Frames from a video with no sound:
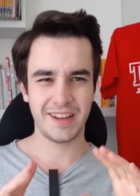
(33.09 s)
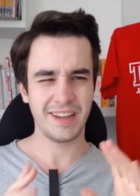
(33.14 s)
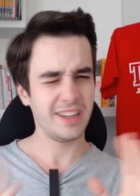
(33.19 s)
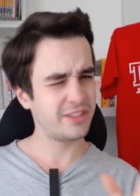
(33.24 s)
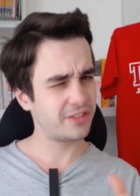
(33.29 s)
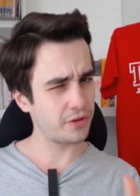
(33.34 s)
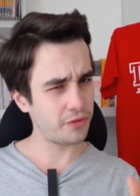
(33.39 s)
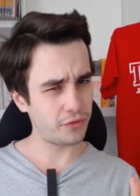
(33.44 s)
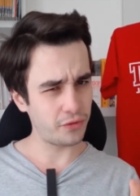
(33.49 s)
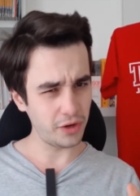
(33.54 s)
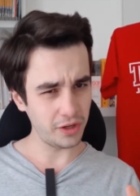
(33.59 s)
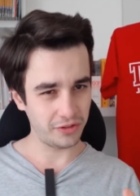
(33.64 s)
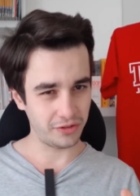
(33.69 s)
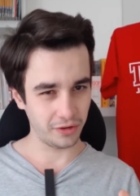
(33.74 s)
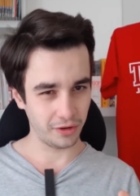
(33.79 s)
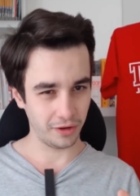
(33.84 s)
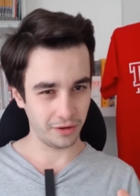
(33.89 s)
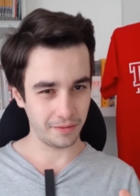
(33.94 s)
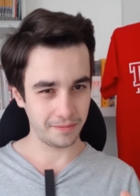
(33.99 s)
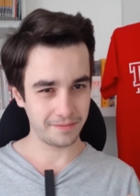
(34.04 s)
It's a free
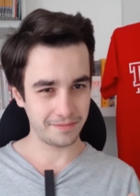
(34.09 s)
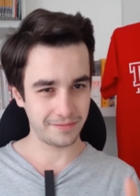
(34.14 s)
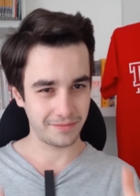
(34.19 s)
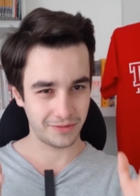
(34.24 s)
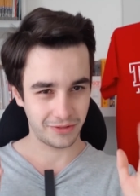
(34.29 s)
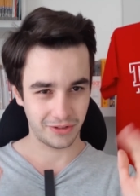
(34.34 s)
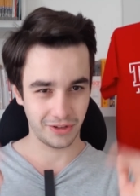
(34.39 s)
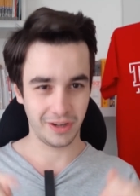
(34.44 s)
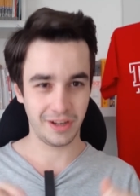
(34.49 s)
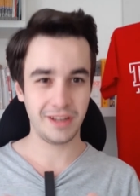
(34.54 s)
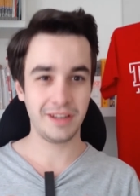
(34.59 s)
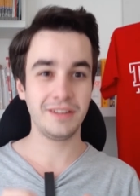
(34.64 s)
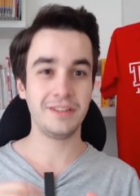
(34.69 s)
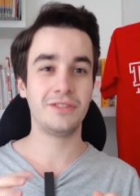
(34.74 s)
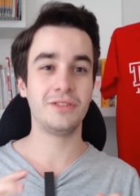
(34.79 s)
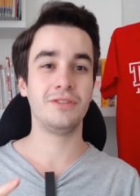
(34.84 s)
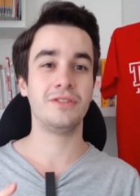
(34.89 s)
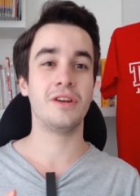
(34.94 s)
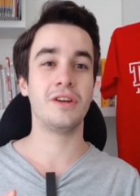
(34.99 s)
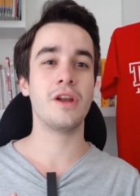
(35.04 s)
tool. The
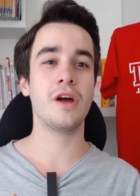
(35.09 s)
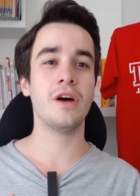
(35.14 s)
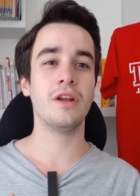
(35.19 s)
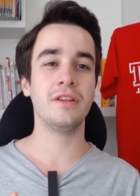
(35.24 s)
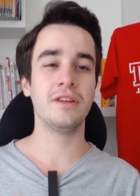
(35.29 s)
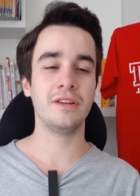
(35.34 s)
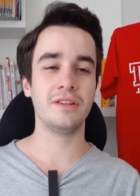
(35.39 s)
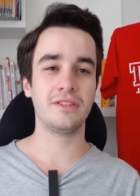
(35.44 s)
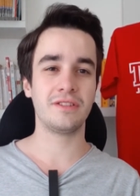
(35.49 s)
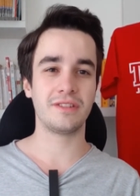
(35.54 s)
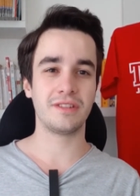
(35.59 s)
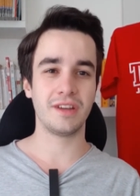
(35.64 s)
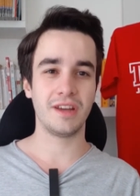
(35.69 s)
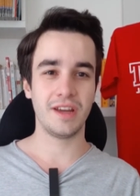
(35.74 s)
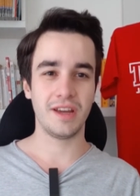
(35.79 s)
link to download it